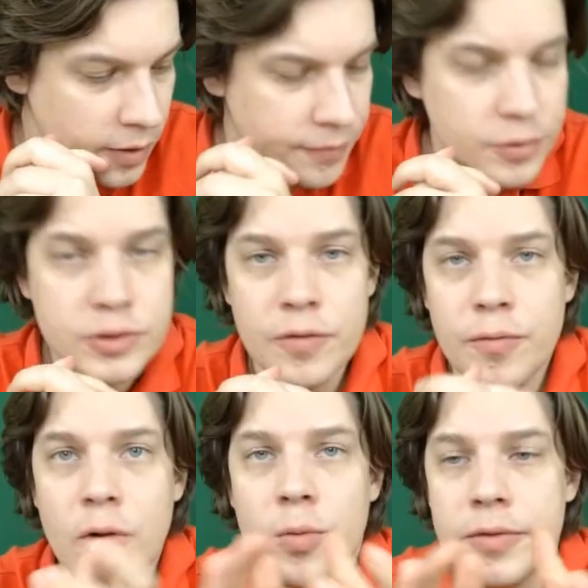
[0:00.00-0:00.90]
first of
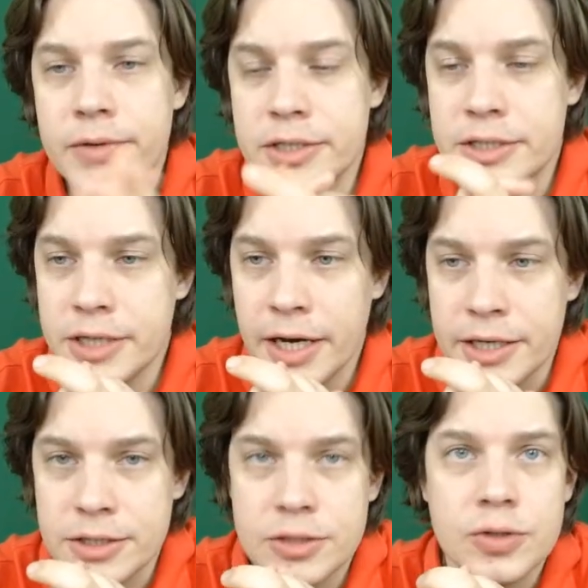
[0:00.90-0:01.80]
all, when we
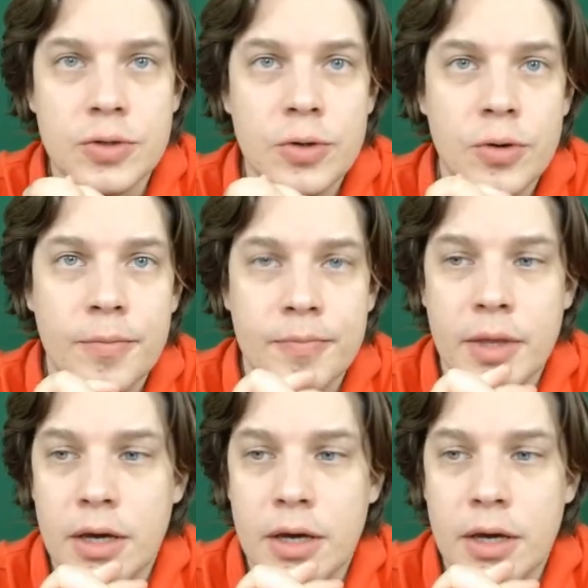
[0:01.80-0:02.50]
decide to